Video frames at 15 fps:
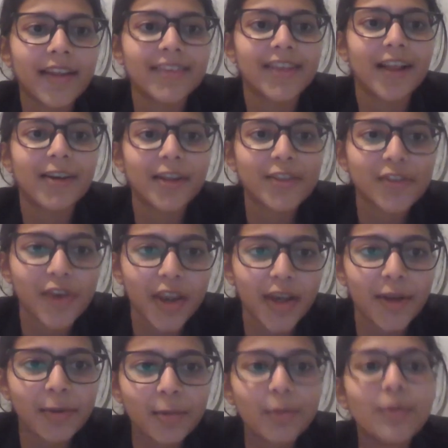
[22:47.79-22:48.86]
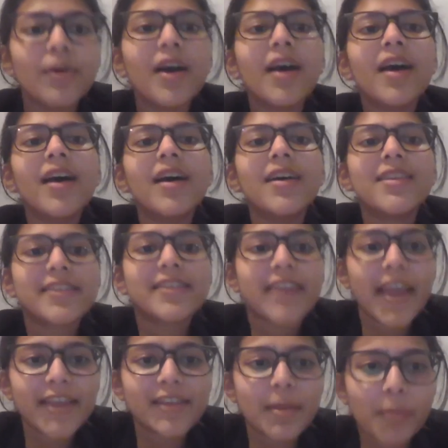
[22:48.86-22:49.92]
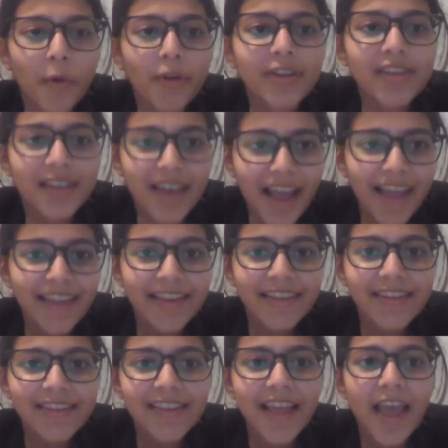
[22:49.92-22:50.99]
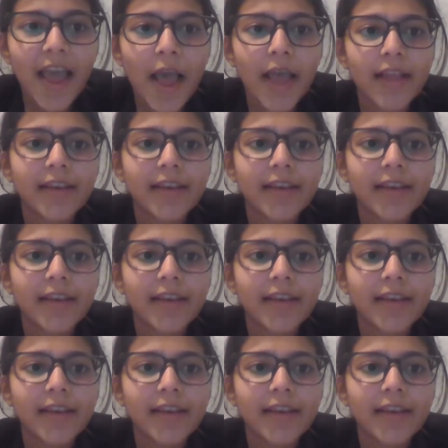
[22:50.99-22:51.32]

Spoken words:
and consultants really do stress upon slides.